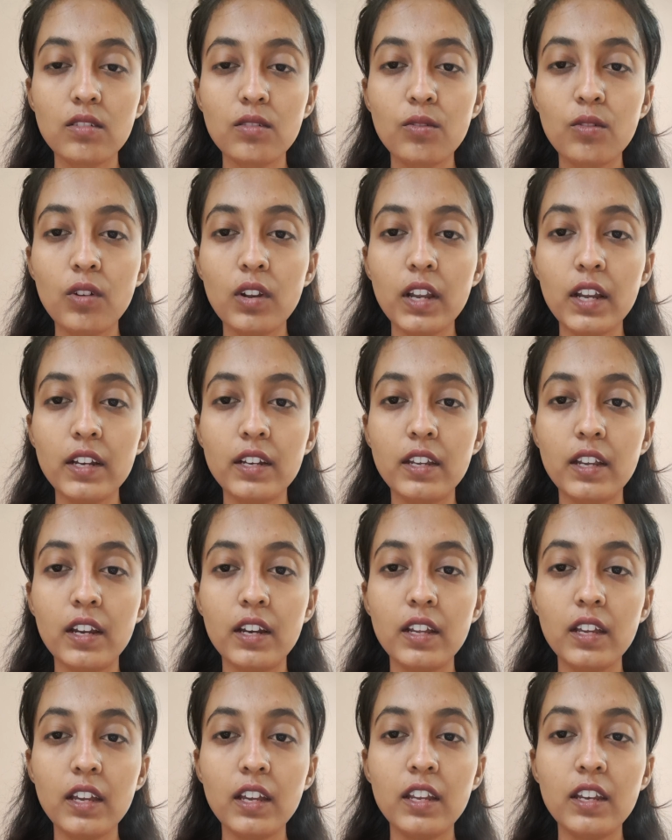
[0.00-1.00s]

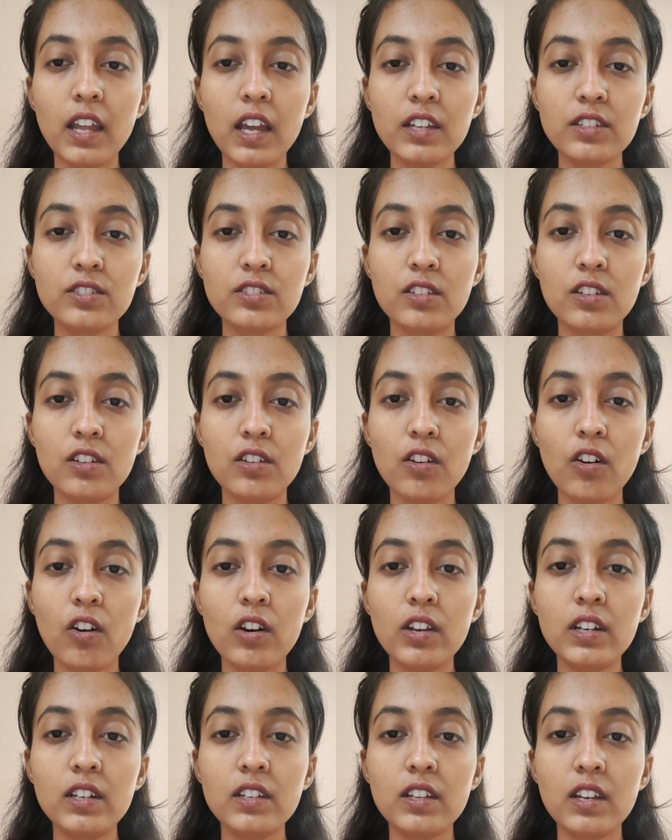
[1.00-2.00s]
collated in national
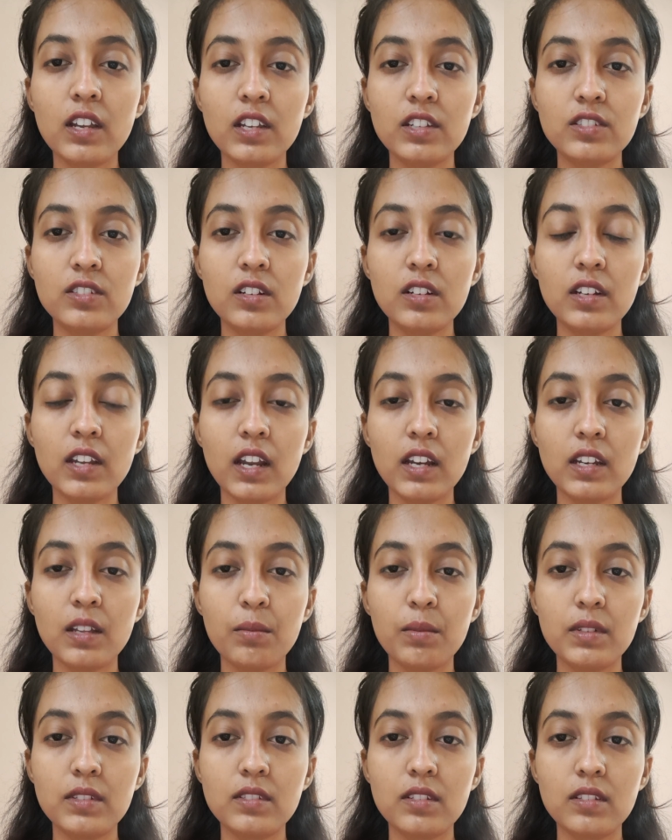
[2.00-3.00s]
or international
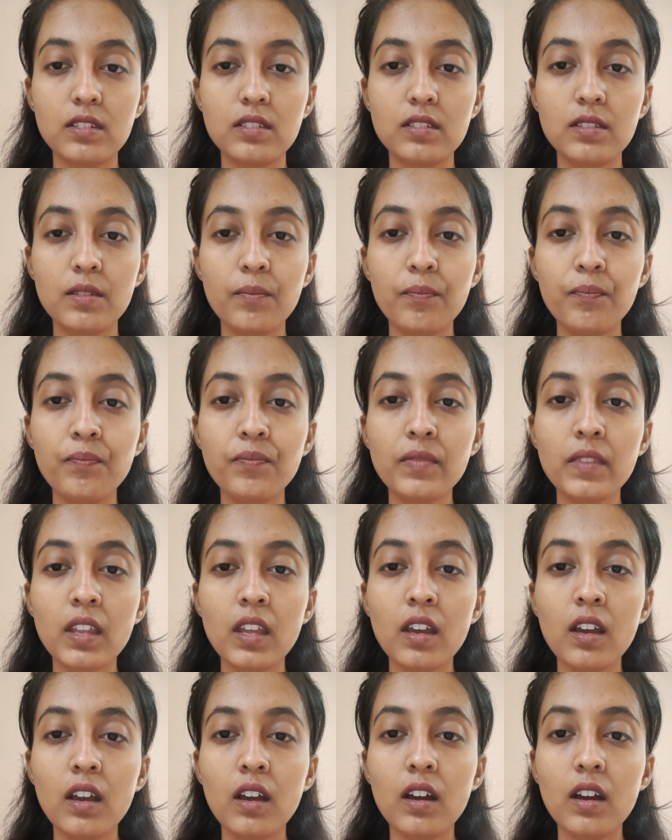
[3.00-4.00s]
databases.
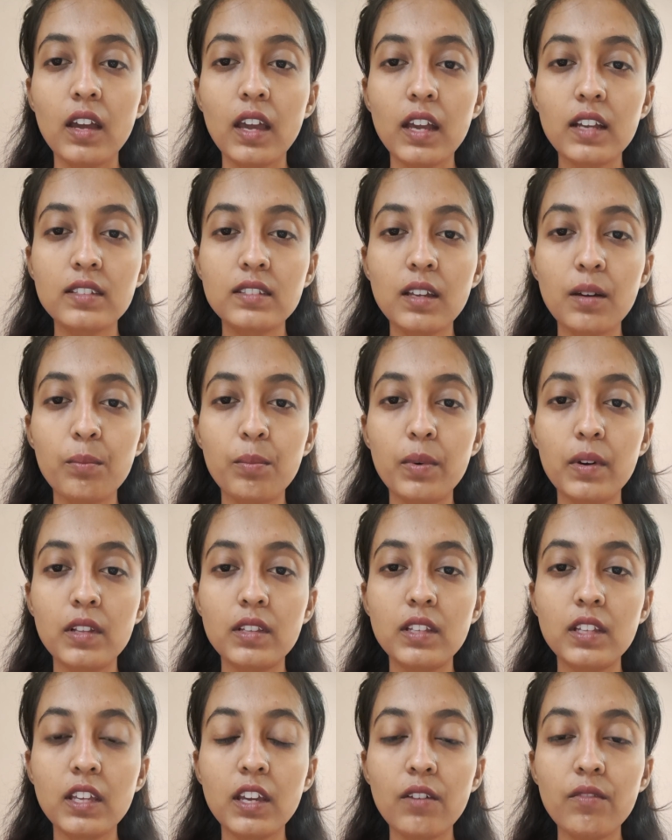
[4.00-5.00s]
Example,
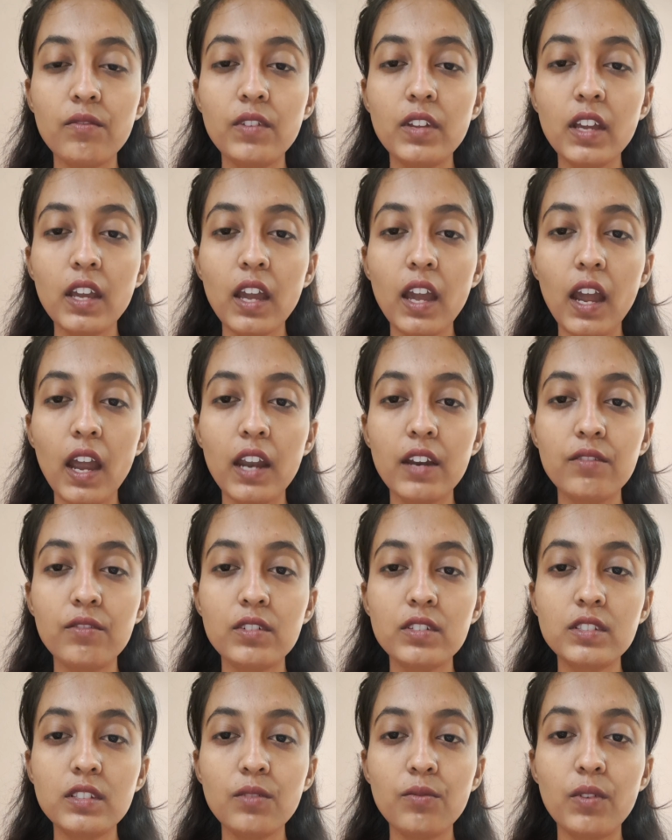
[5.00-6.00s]
the FDA
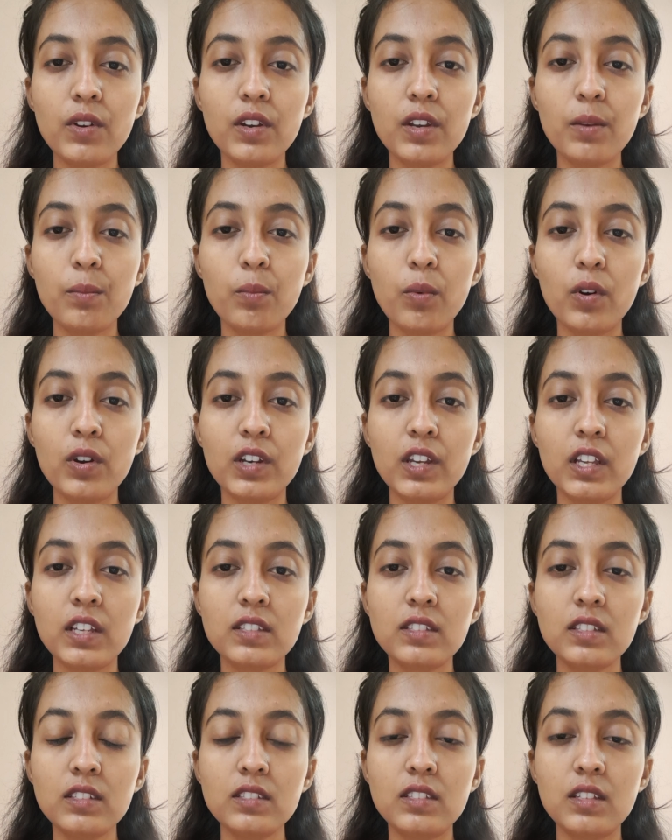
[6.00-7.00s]
Adverse Event Reporting
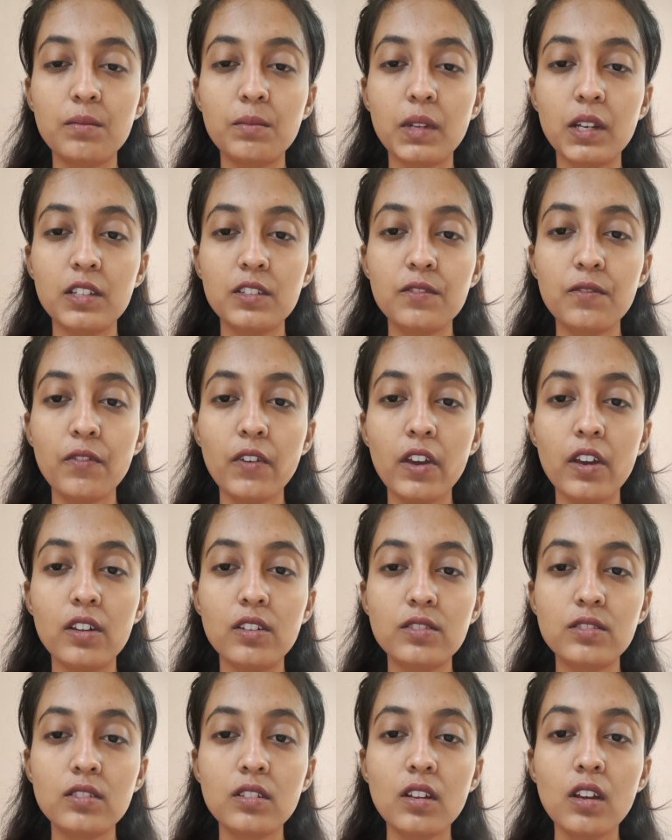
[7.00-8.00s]
System, that is
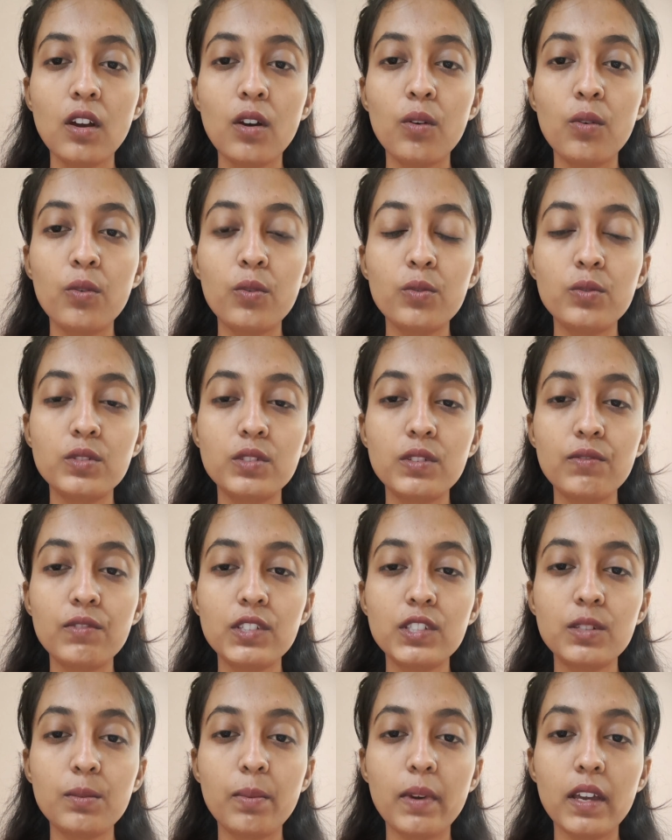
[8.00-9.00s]
FAIRS, whose
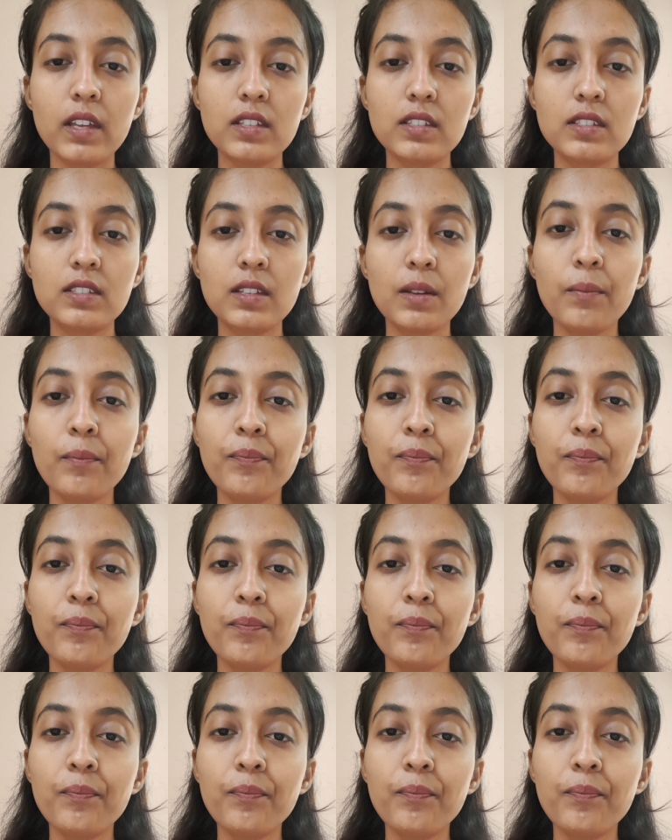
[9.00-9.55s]
VG-base